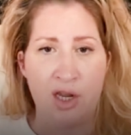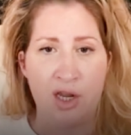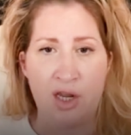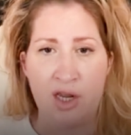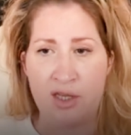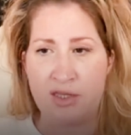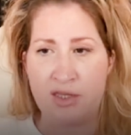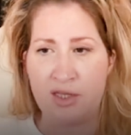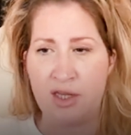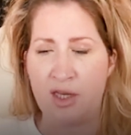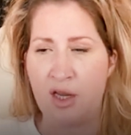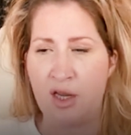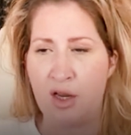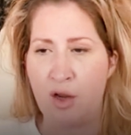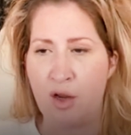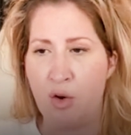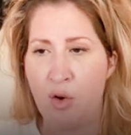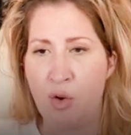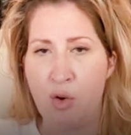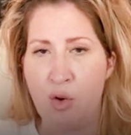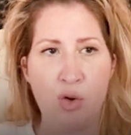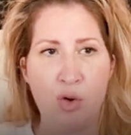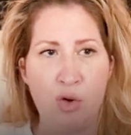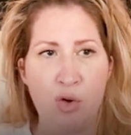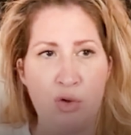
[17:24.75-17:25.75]
It's like a
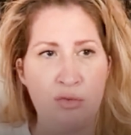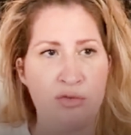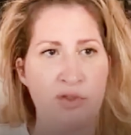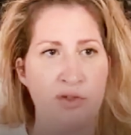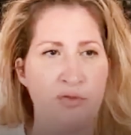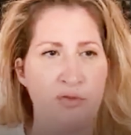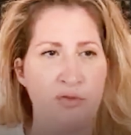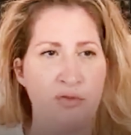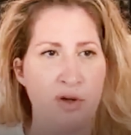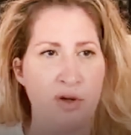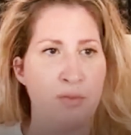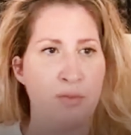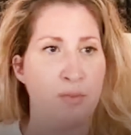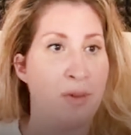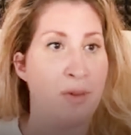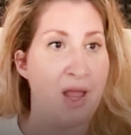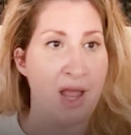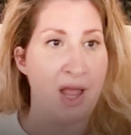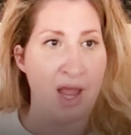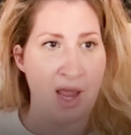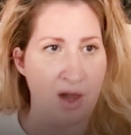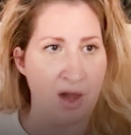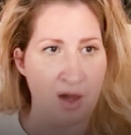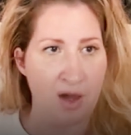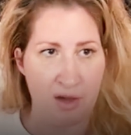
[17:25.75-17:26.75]
whole different
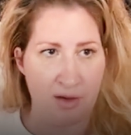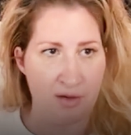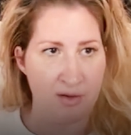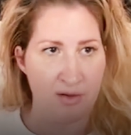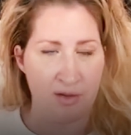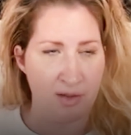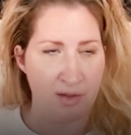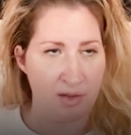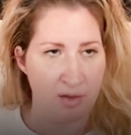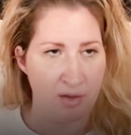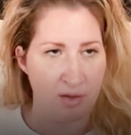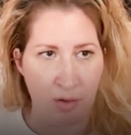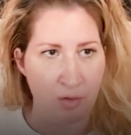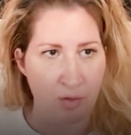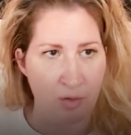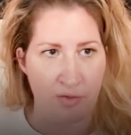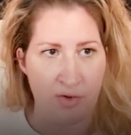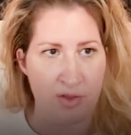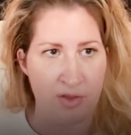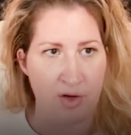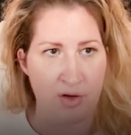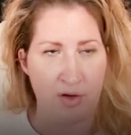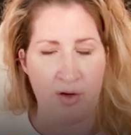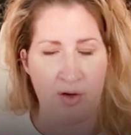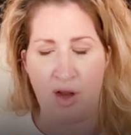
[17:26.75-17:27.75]
planet
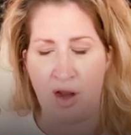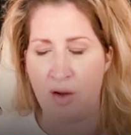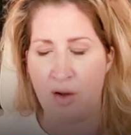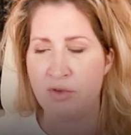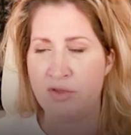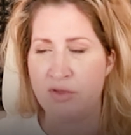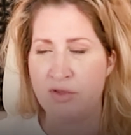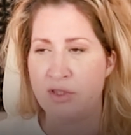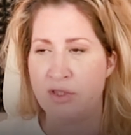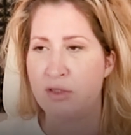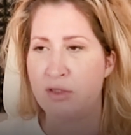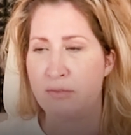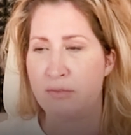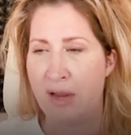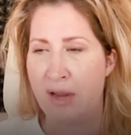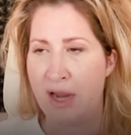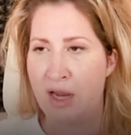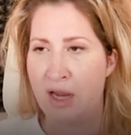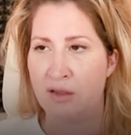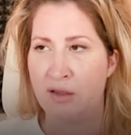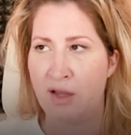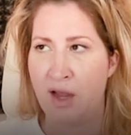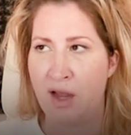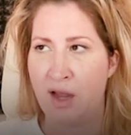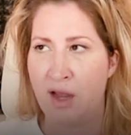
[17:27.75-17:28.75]
over there. And I was in
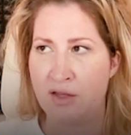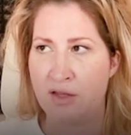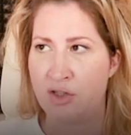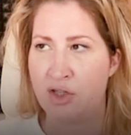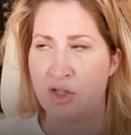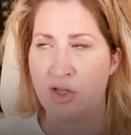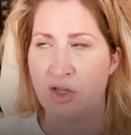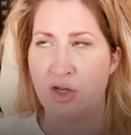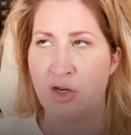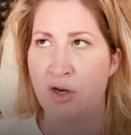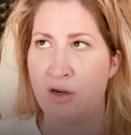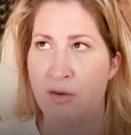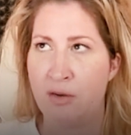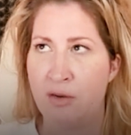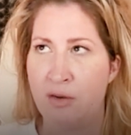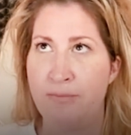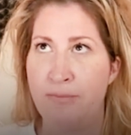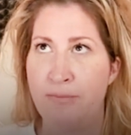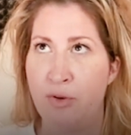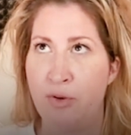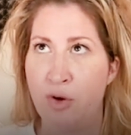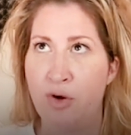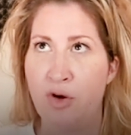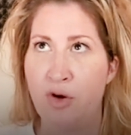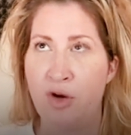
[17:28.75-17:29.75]
Japan last year, and
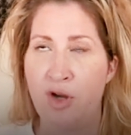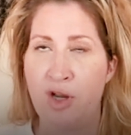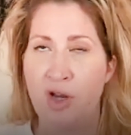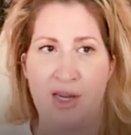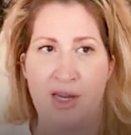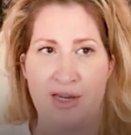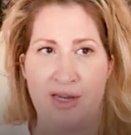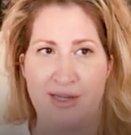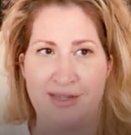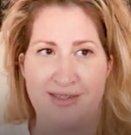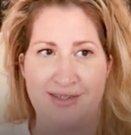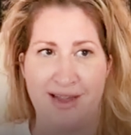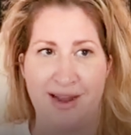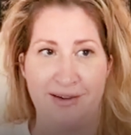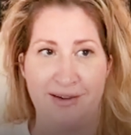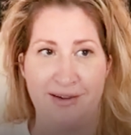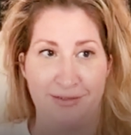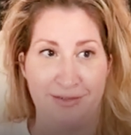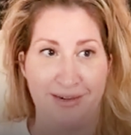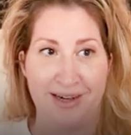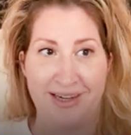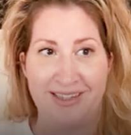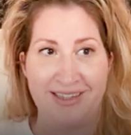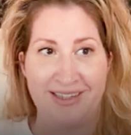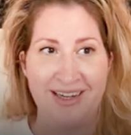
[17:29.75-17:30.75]
boy, is
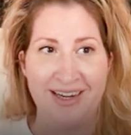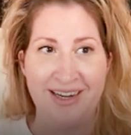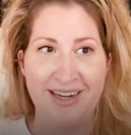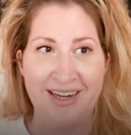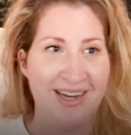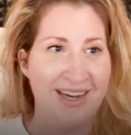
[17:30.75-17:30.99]
that right!